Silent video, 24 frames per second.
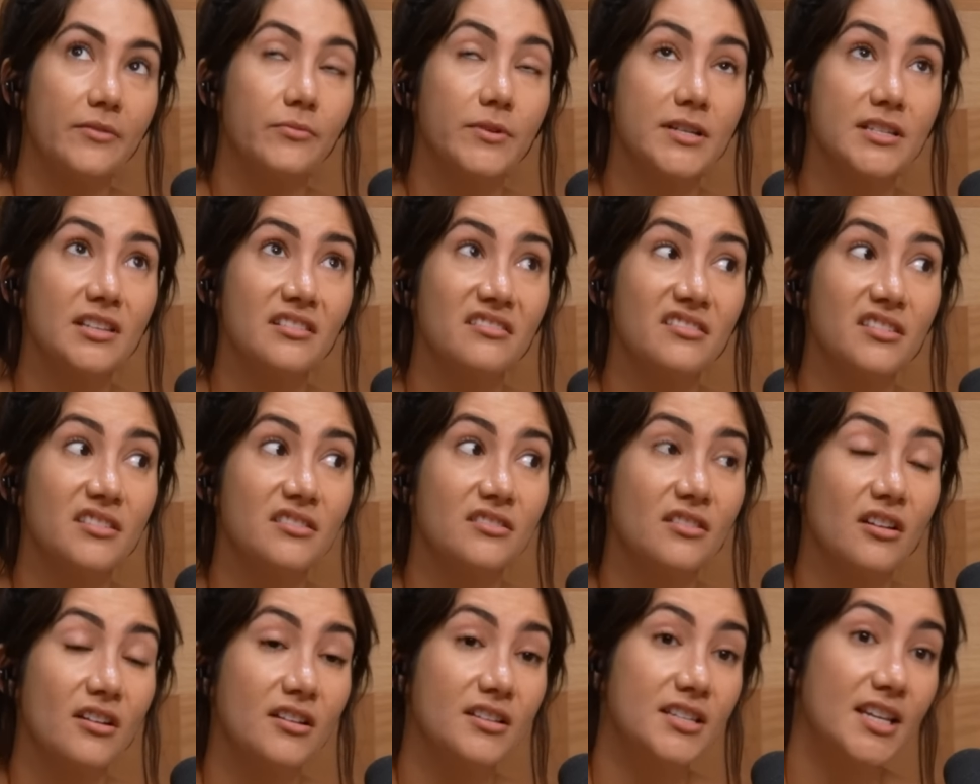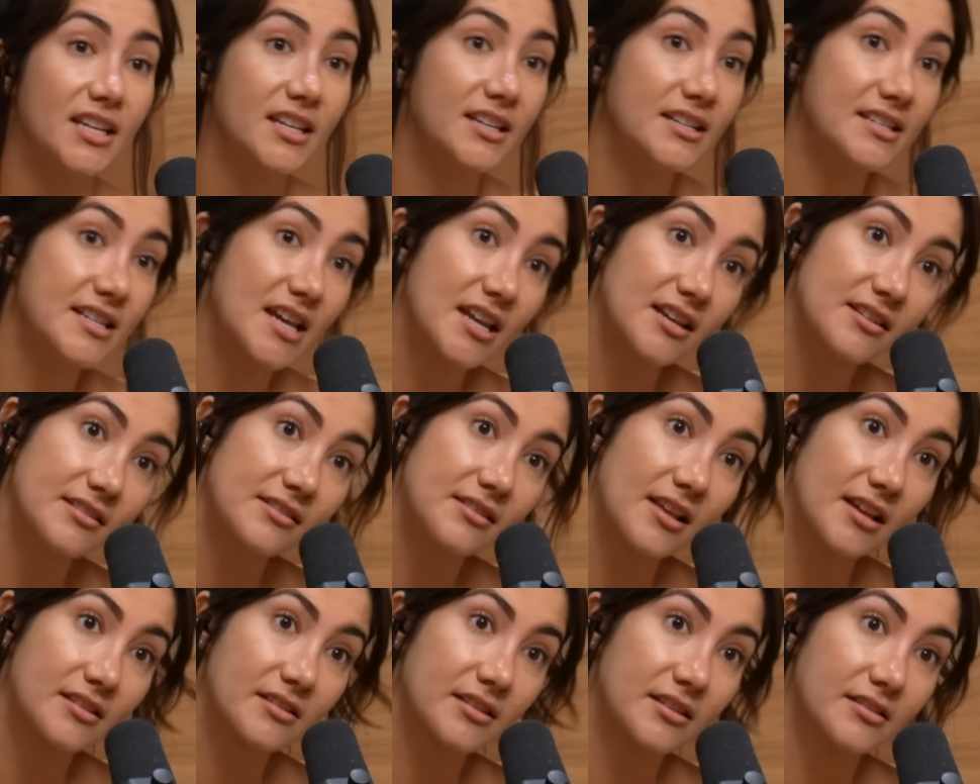recently started taking
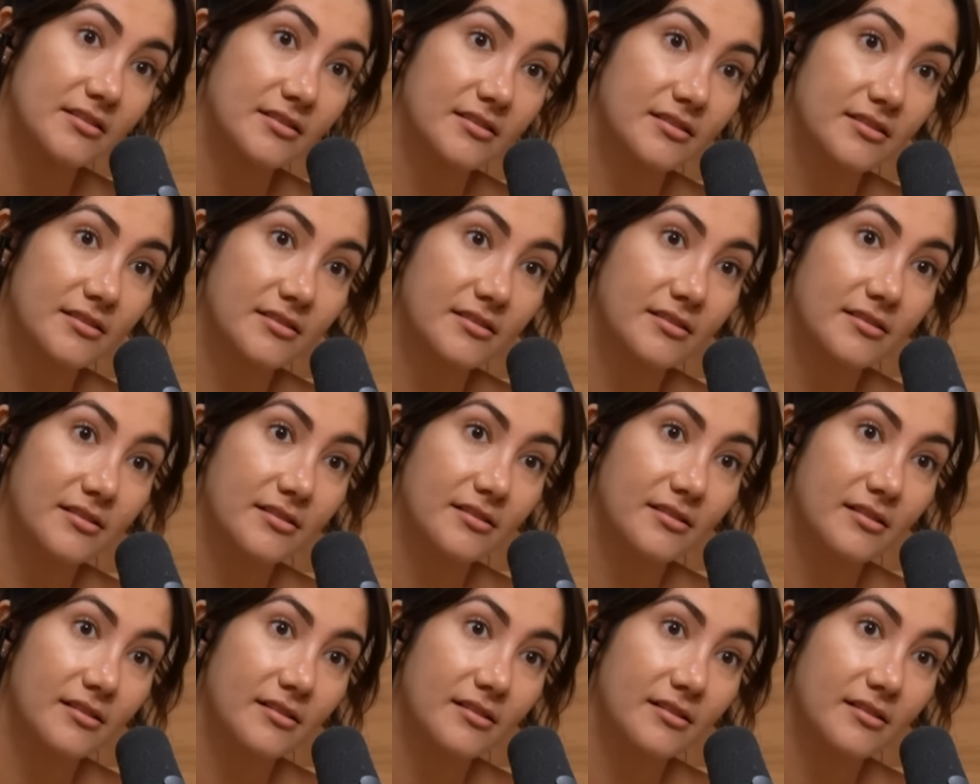tennis lessons.